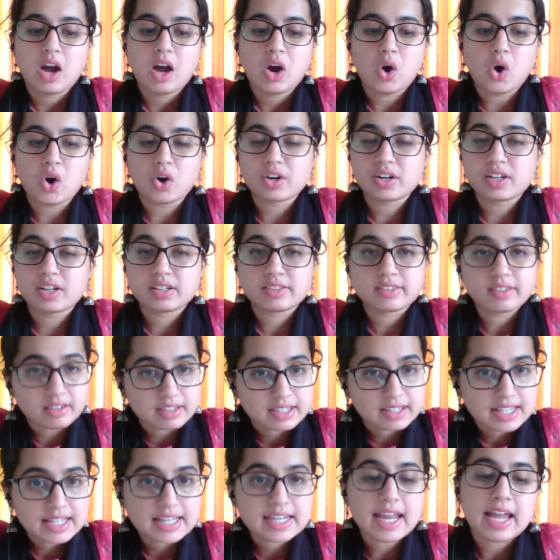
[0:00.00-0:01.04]
Order
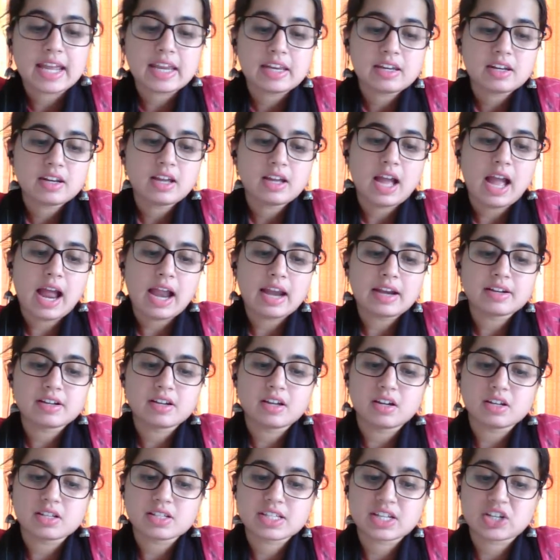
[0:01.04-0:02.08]
39 and
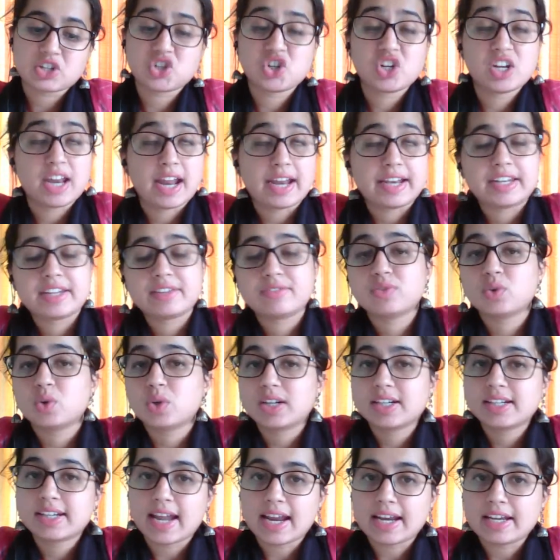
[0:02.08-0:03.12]
section 94
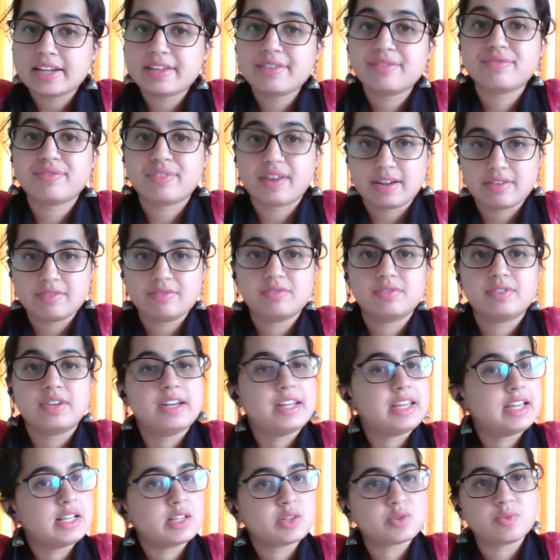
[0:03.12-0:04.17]
and 95
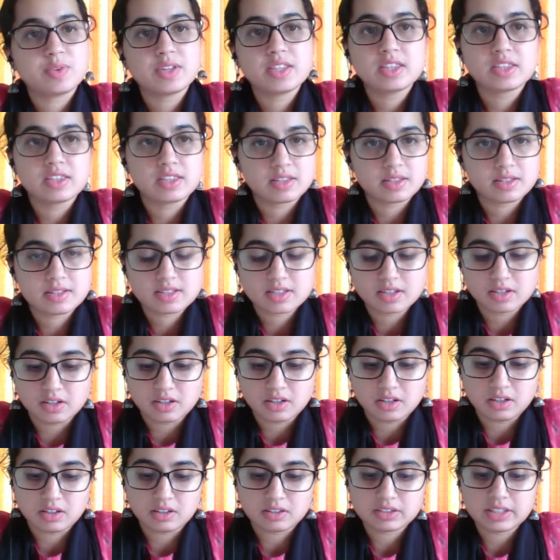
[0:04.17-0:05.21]
deals with
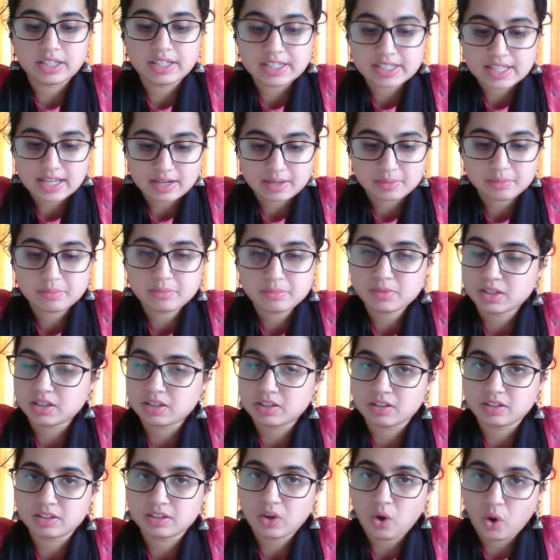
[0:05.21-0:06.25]
interim
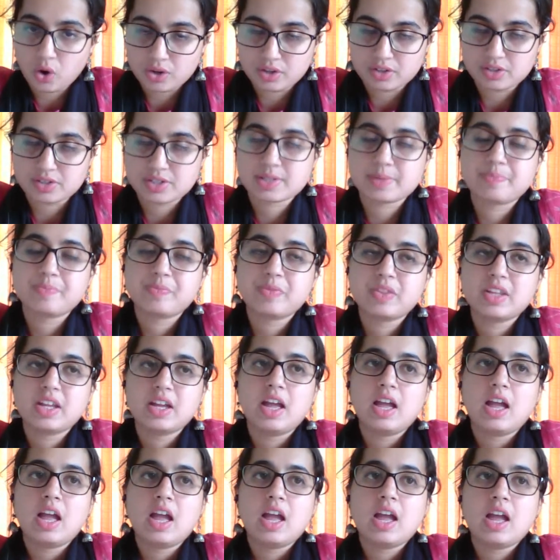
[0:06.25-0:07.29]
orders.
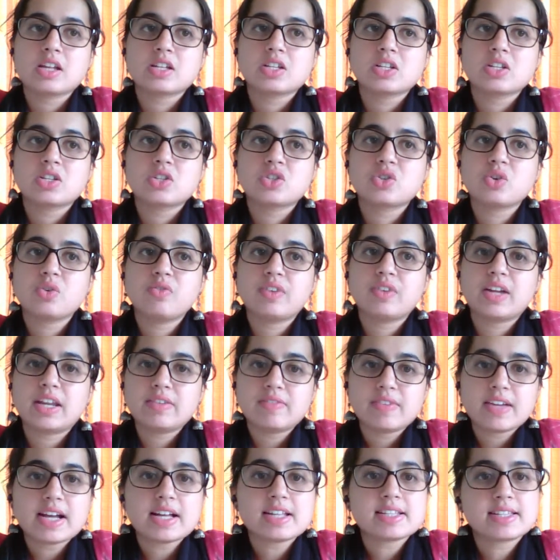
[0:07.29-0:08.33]
So when
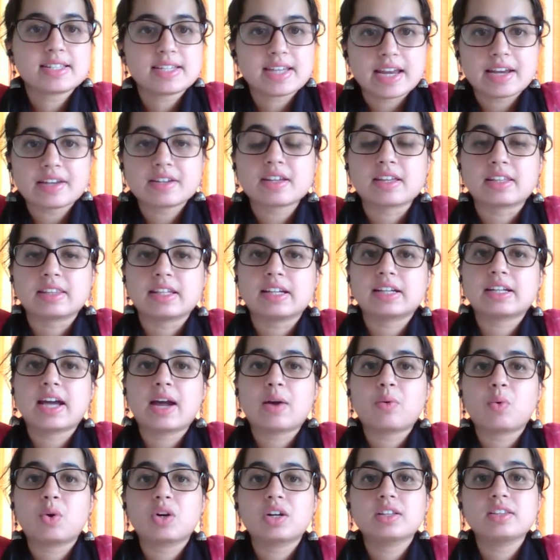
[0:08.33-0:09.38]
we are stating that I
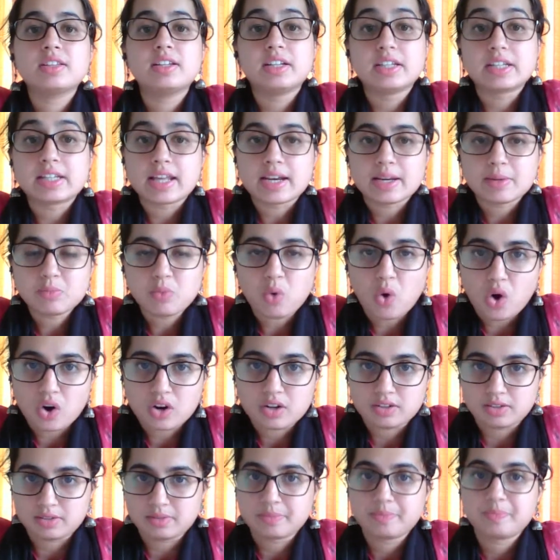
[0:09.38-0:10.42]
want an interim
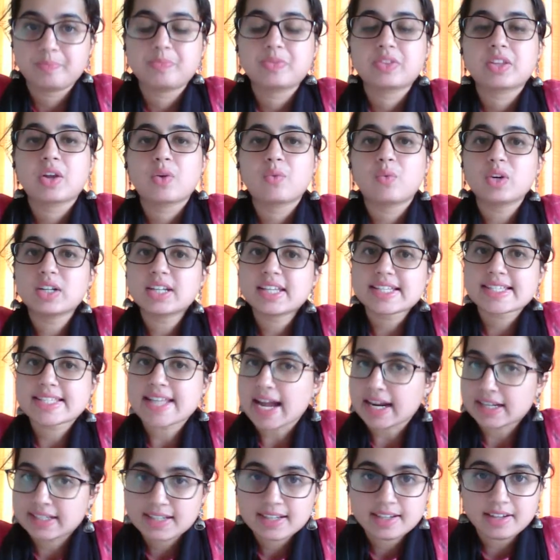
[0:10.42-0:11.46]
order, what
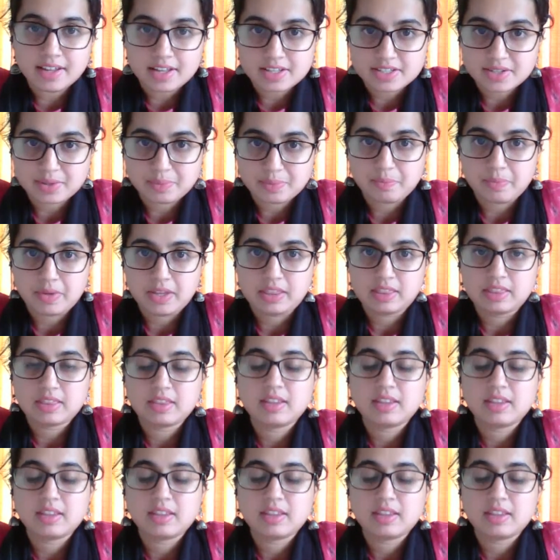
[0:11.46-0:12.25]
exactly does it mean?